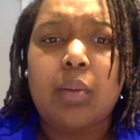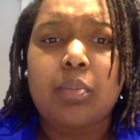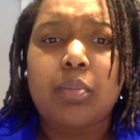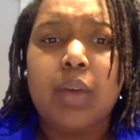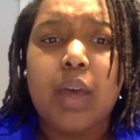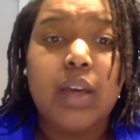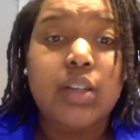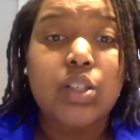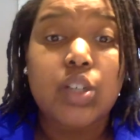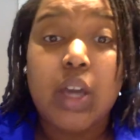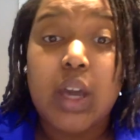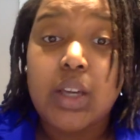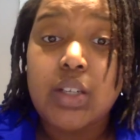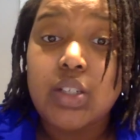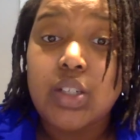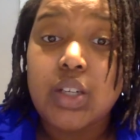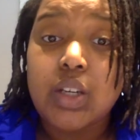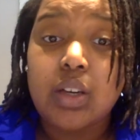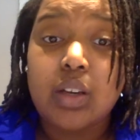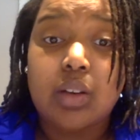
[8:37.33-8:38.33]

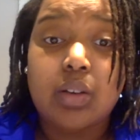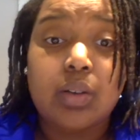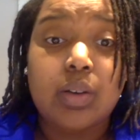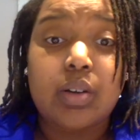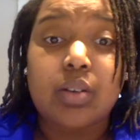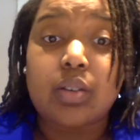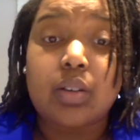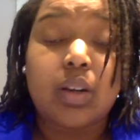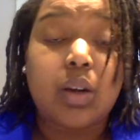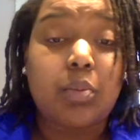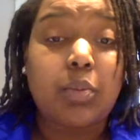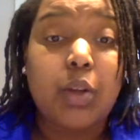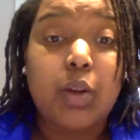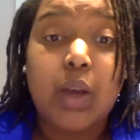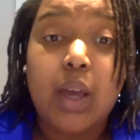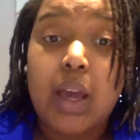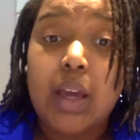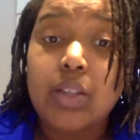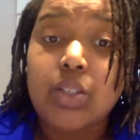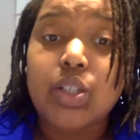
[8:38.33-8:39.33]
education or
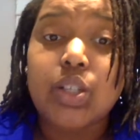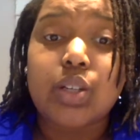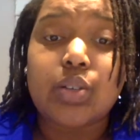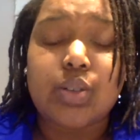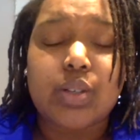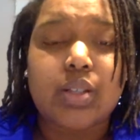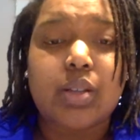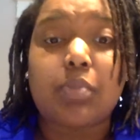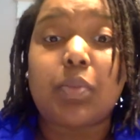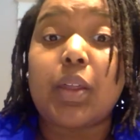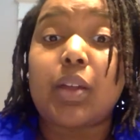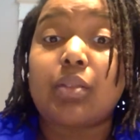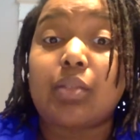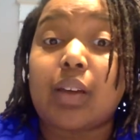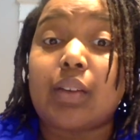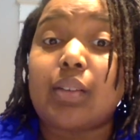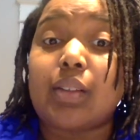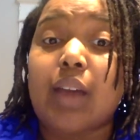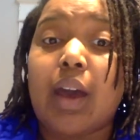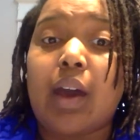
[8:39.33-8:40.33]
communication or something
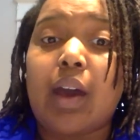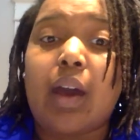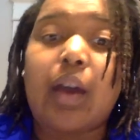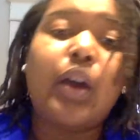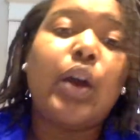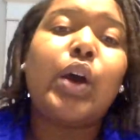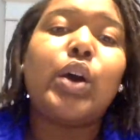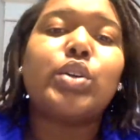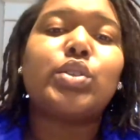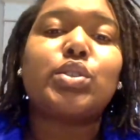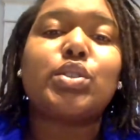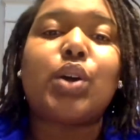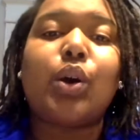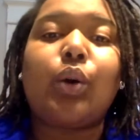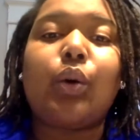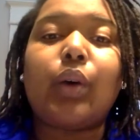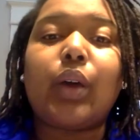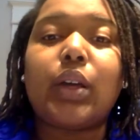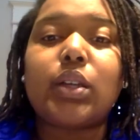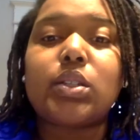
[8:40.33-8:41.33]
like that.
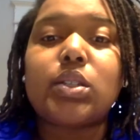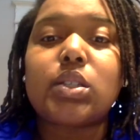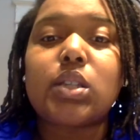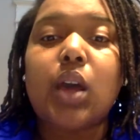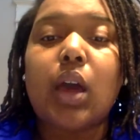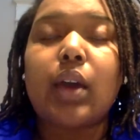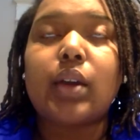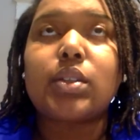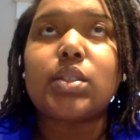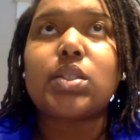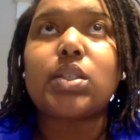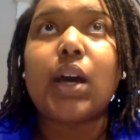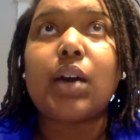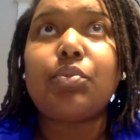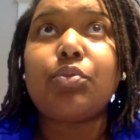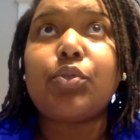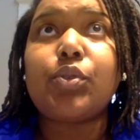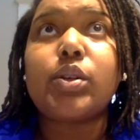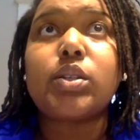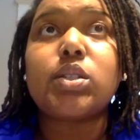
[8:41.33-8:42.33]
So it's time
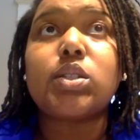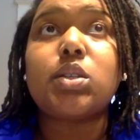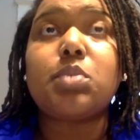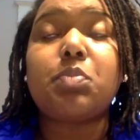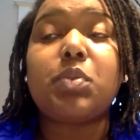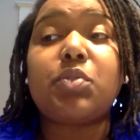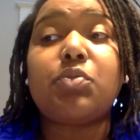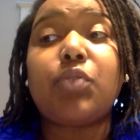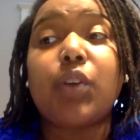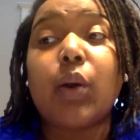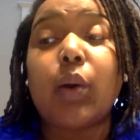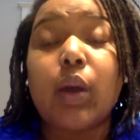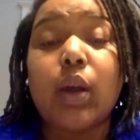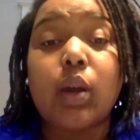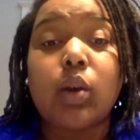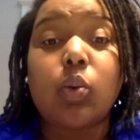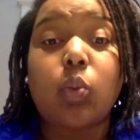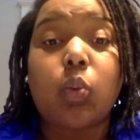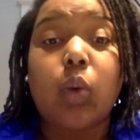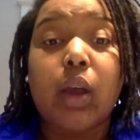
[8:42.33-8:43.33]
for us to be very
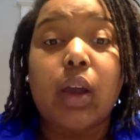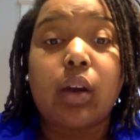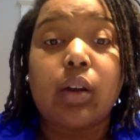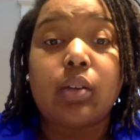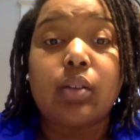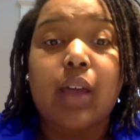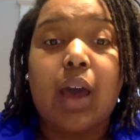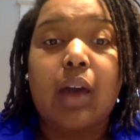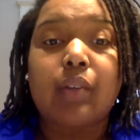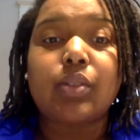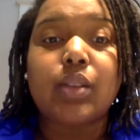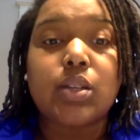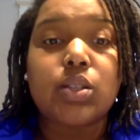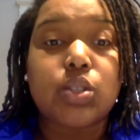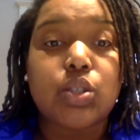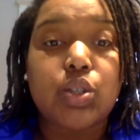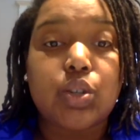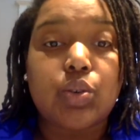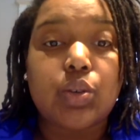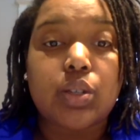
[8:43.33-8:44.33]
aware that these
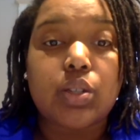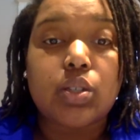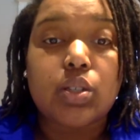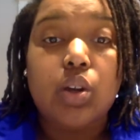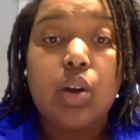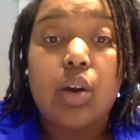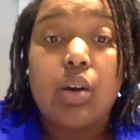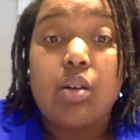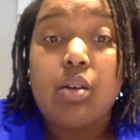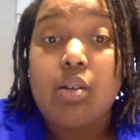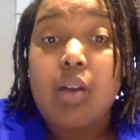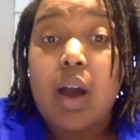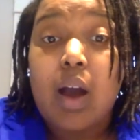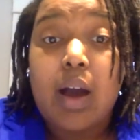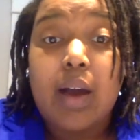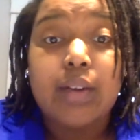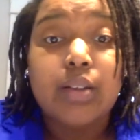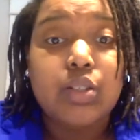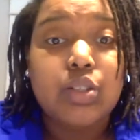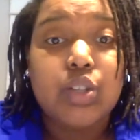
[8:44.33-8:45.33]
students are
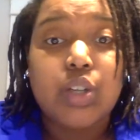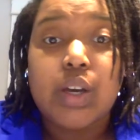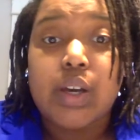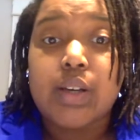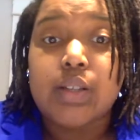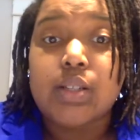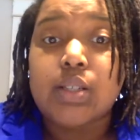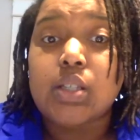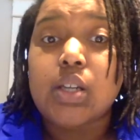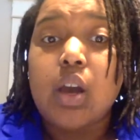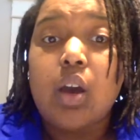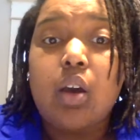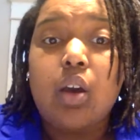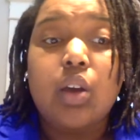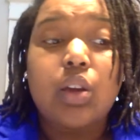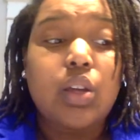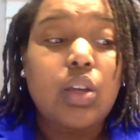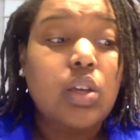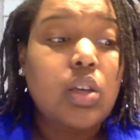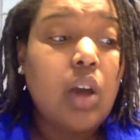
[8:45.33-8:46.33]
not just
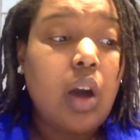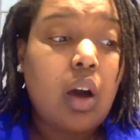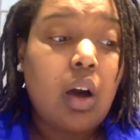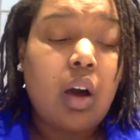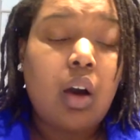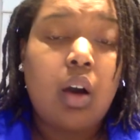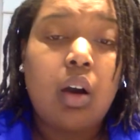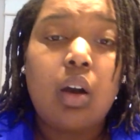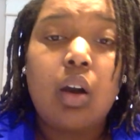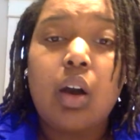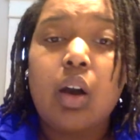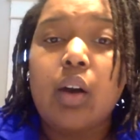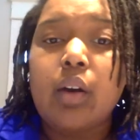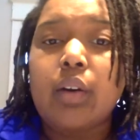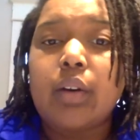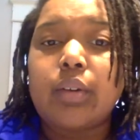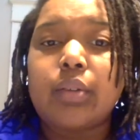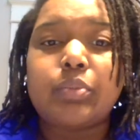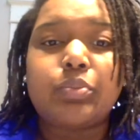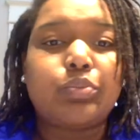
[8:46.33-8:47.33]
young
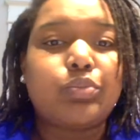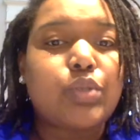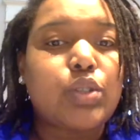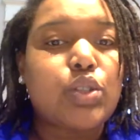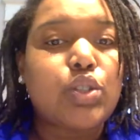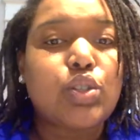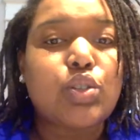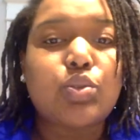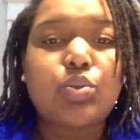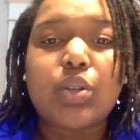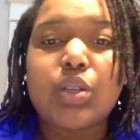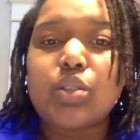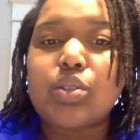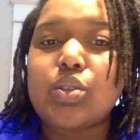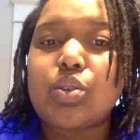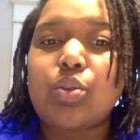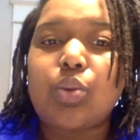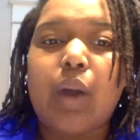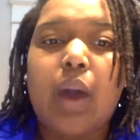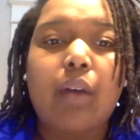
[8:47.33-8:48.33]
students
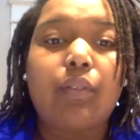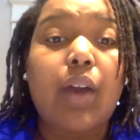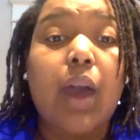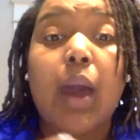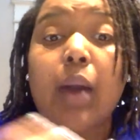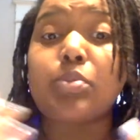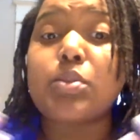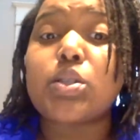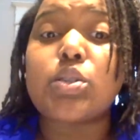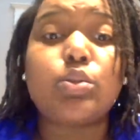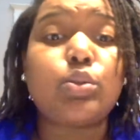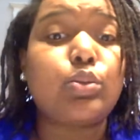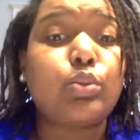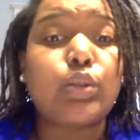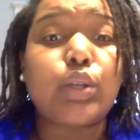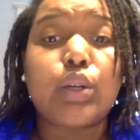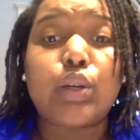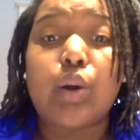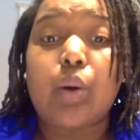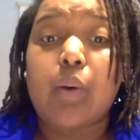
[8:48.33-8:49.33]
who have
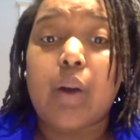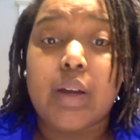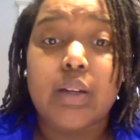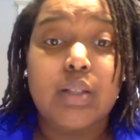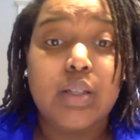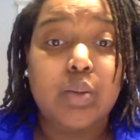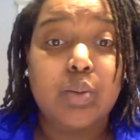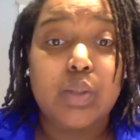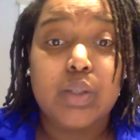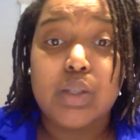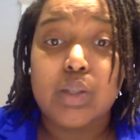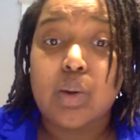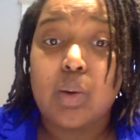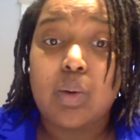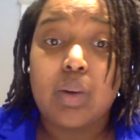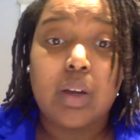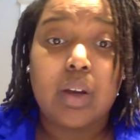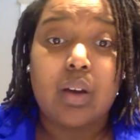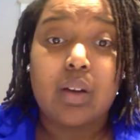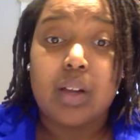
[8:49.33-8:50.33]
absolutely no idea what's
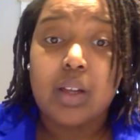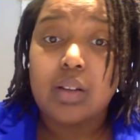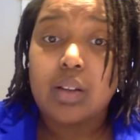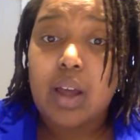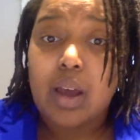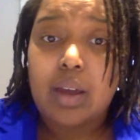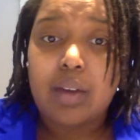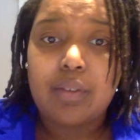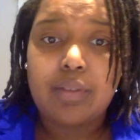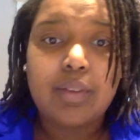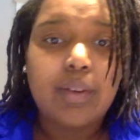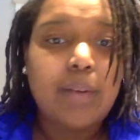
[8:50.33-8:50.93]
going on in life.